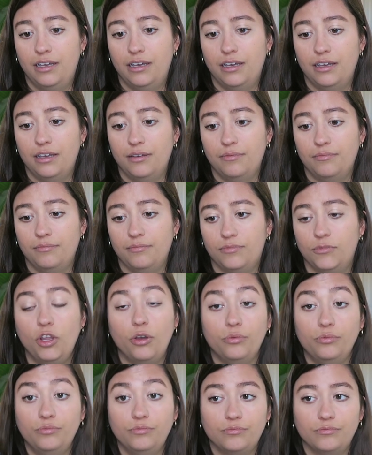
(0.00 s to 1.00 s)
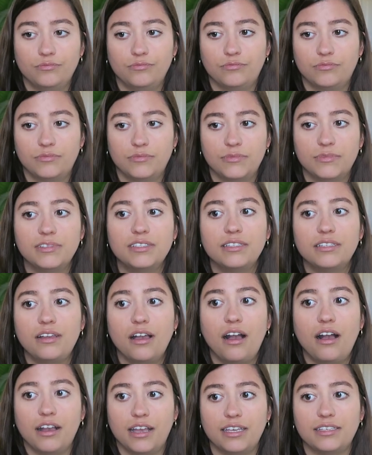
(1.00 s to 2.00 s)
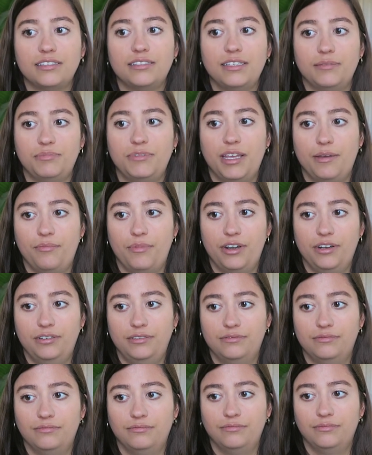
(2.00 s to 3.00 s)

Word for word: um, no, August, September.